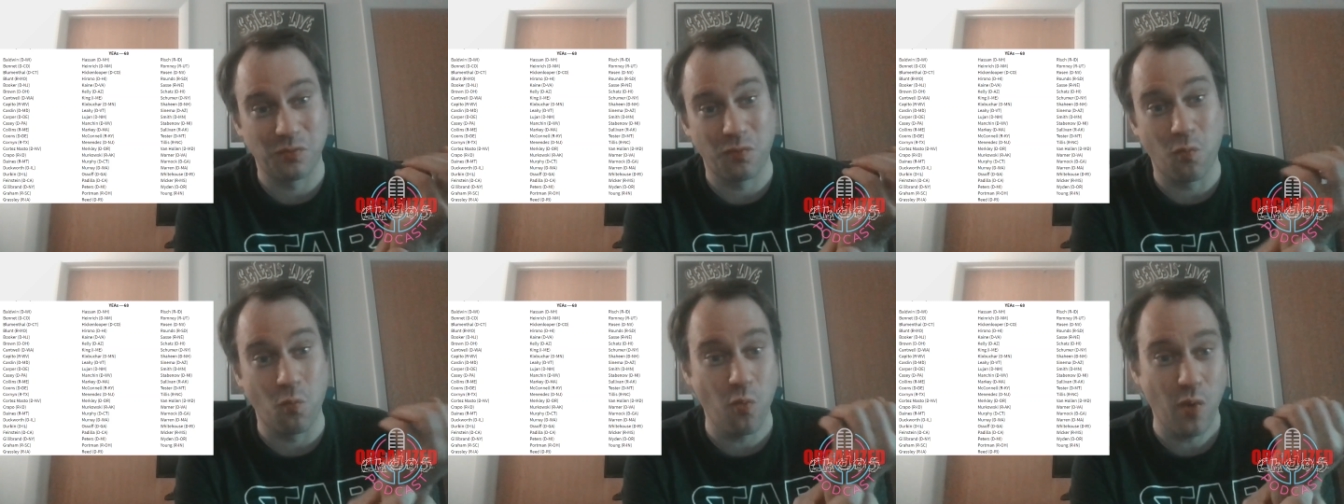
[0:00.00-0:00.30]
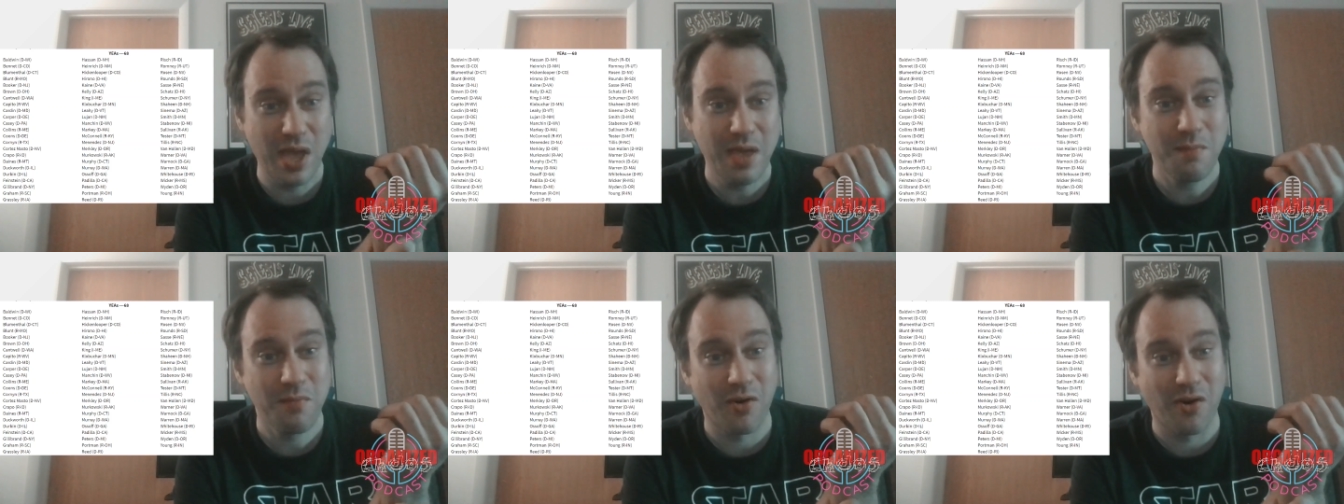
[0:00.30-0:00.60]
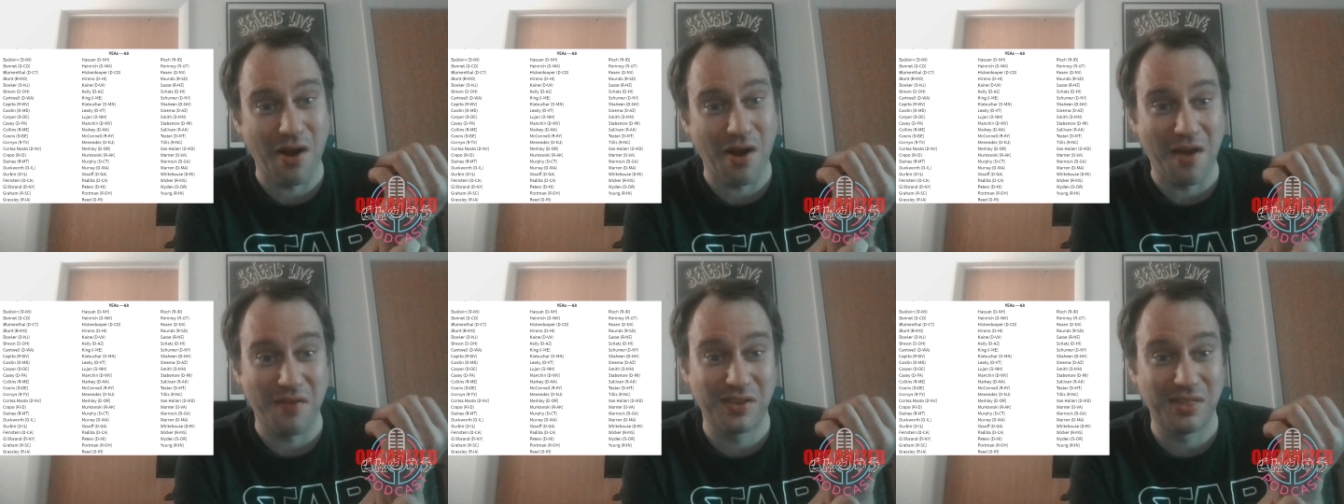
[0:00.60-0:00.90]
way
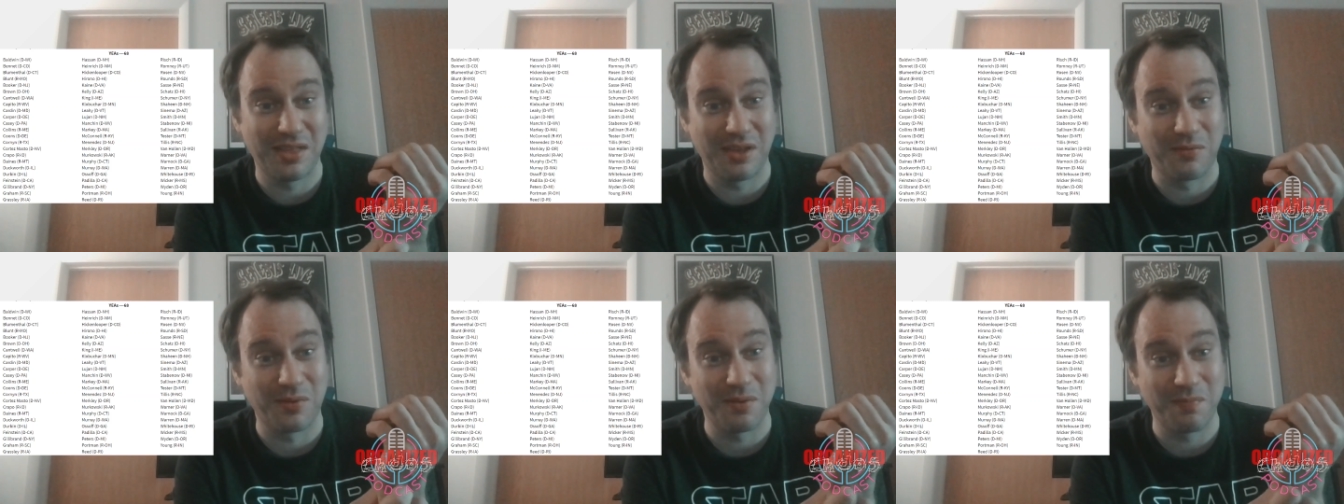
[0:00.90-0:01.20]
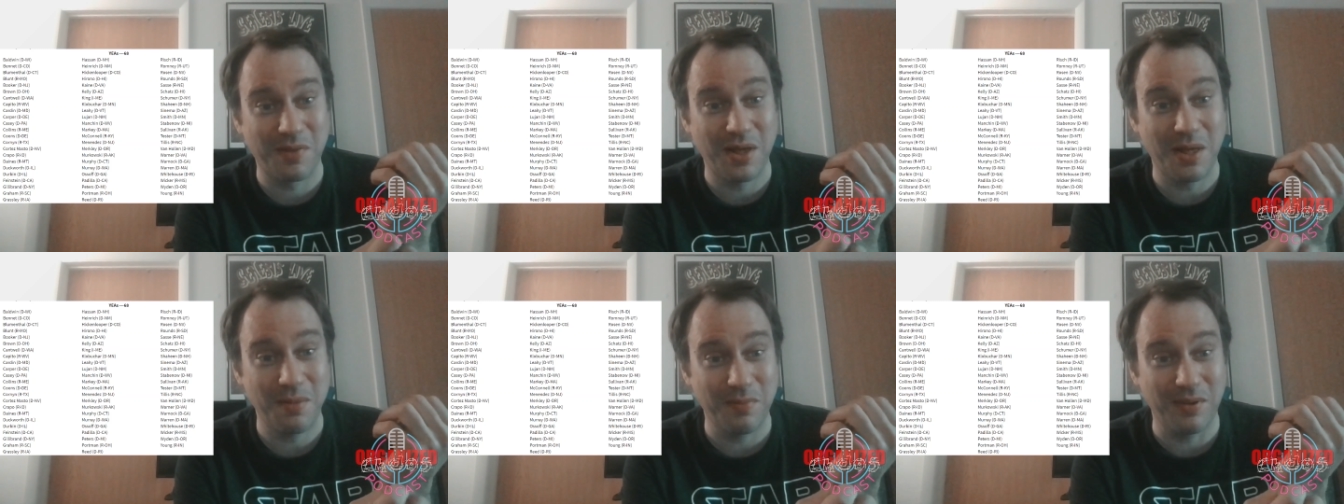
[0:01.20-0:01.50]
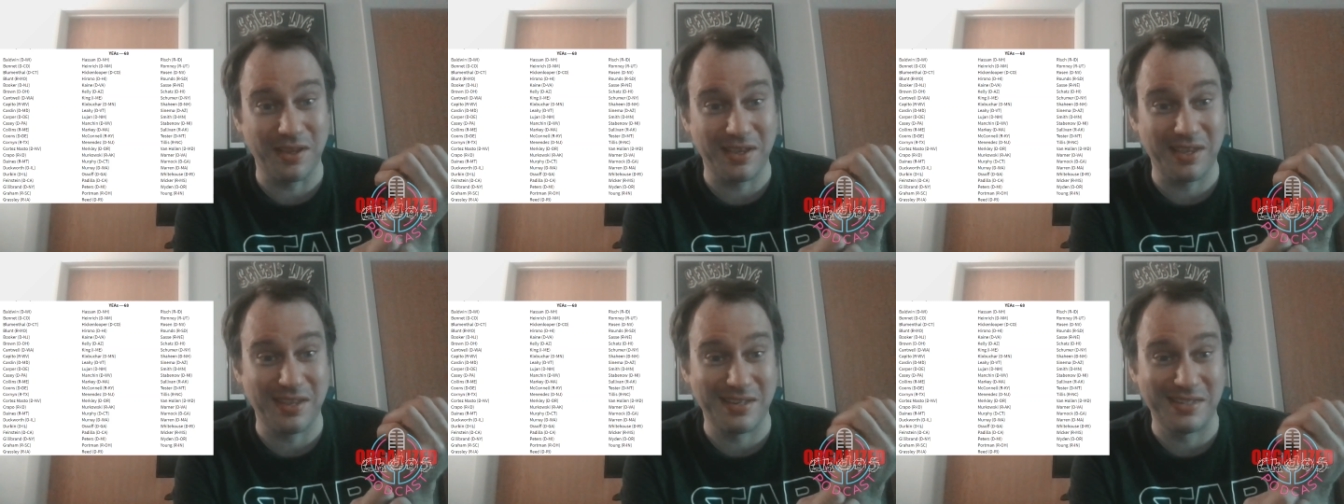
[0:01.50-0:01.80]
more often than
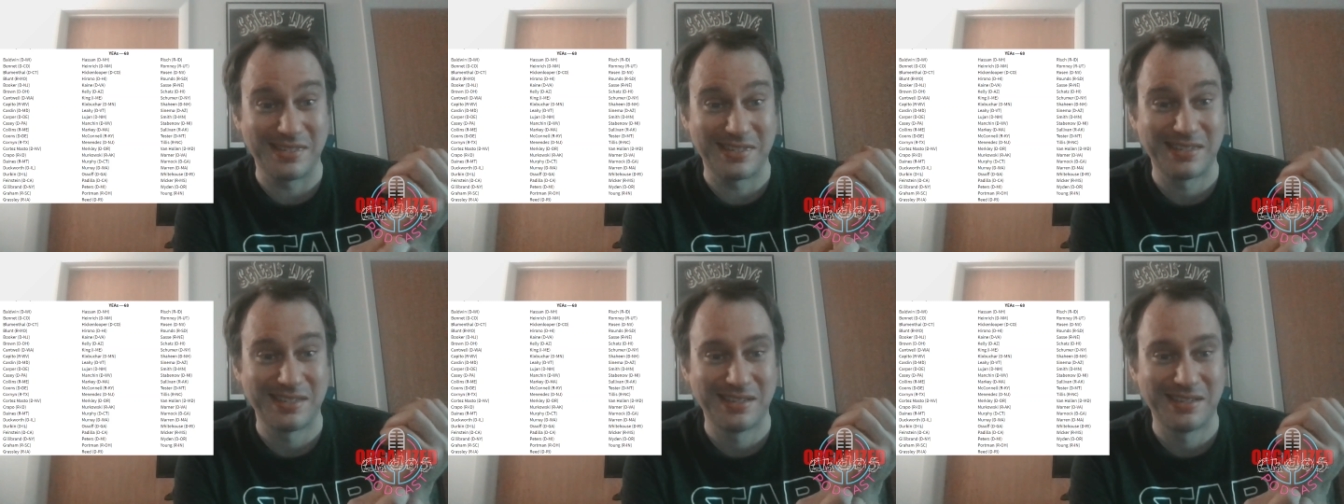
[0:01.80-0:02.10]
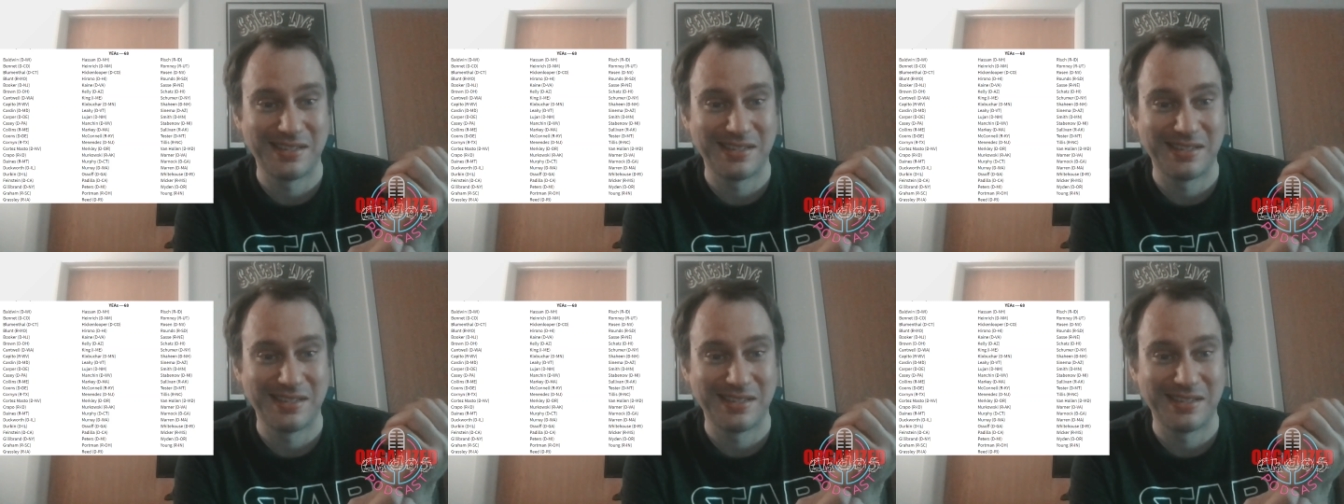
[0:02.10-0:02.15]
Republicans.